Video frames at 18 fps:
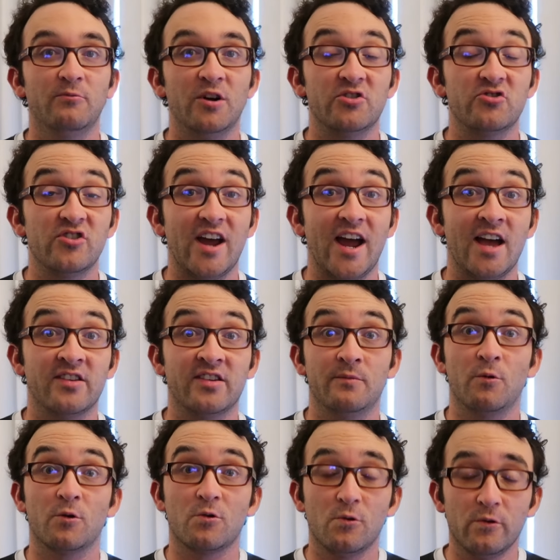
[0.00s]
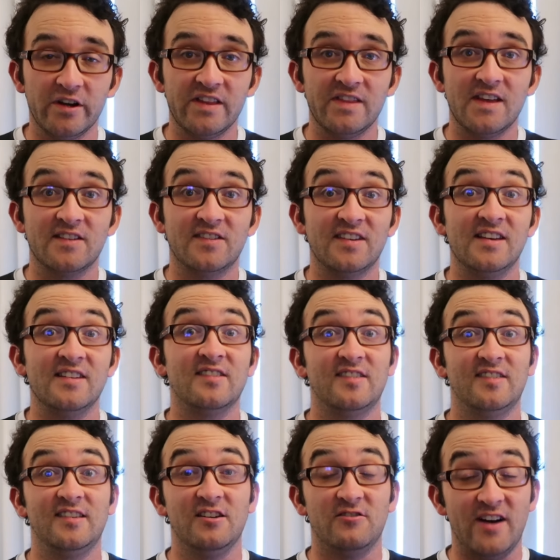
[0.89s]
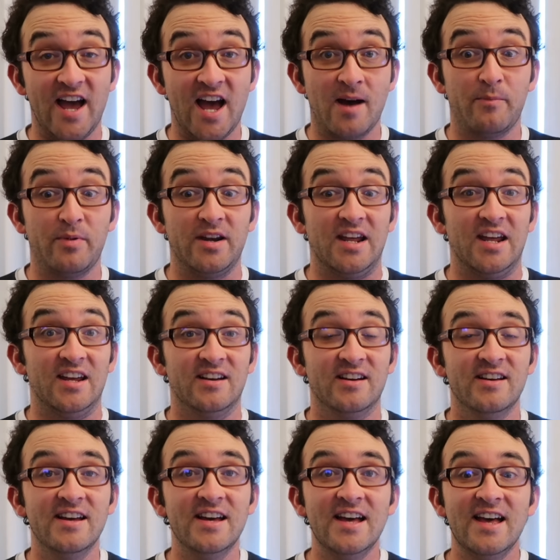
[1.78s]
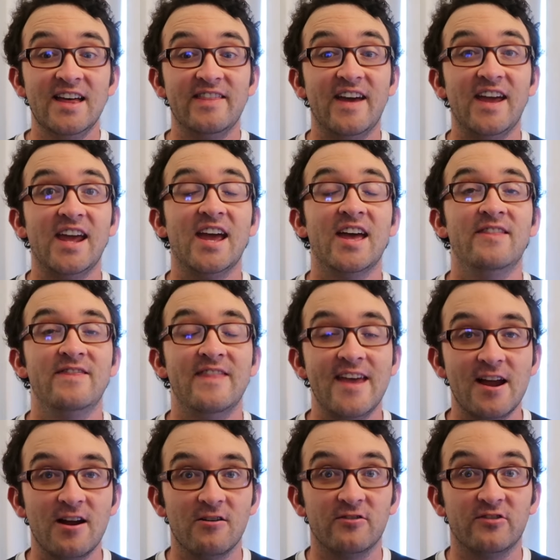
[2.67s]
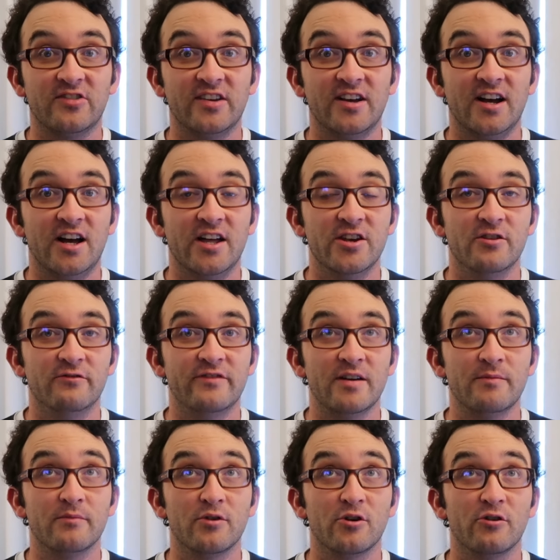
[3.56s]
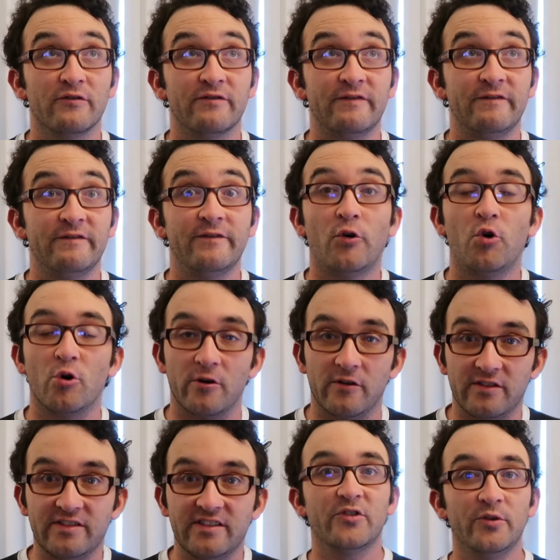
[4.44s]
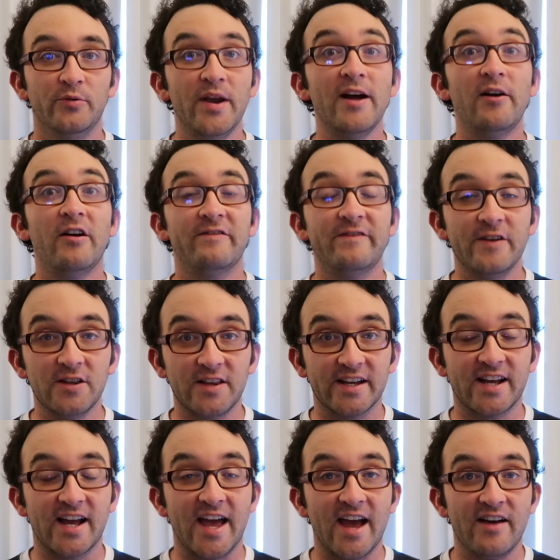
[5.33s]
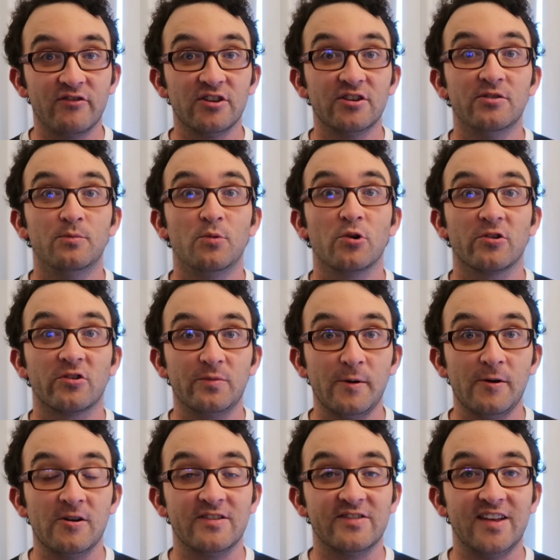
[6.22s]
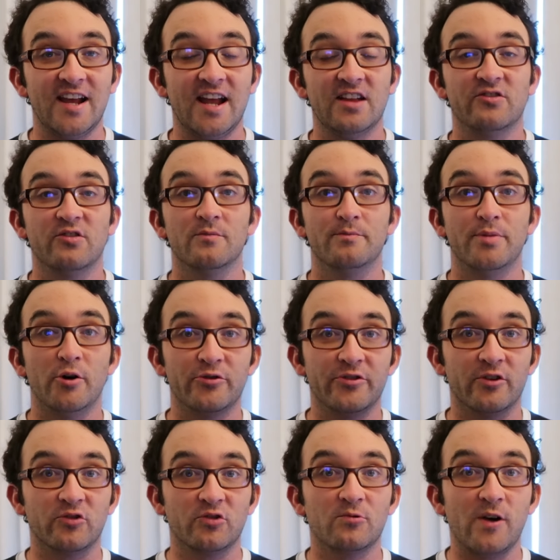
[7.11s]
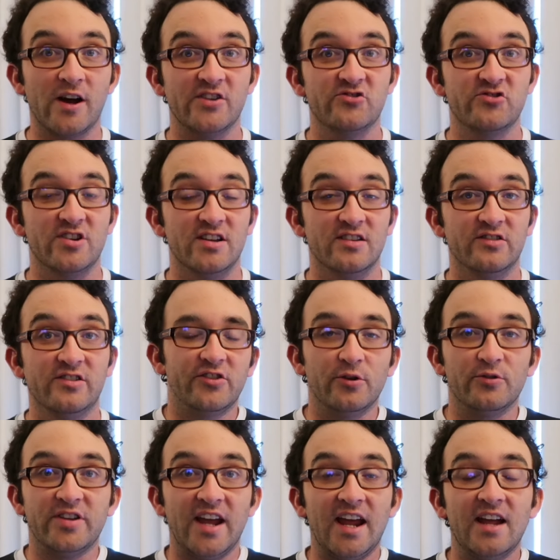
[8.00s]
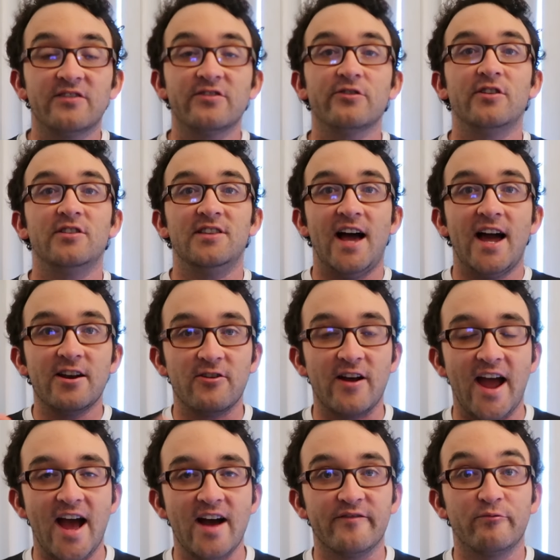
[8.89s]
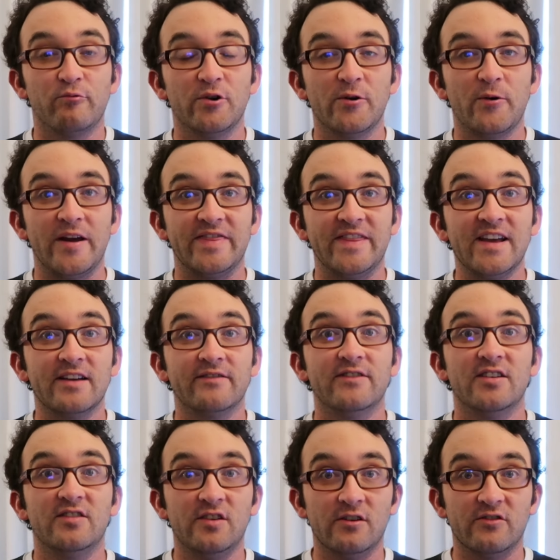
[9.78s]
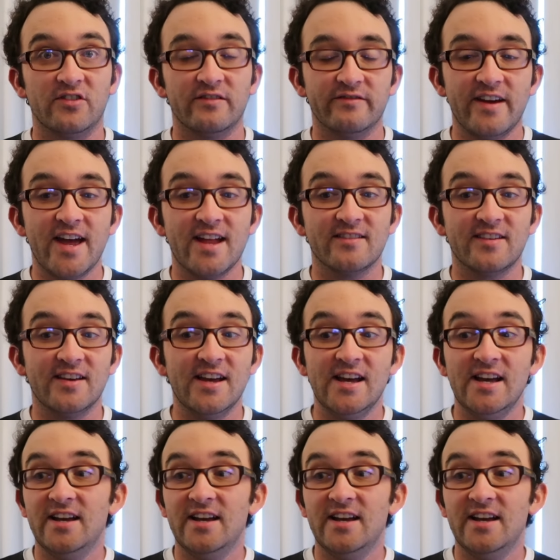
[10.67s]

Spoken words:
which, as I'm recording this, is still happening. They end theirs November 4th. So now I feel like I have a little more experience to answer both those questions. So to answer the latter half, what do I think of this year's event?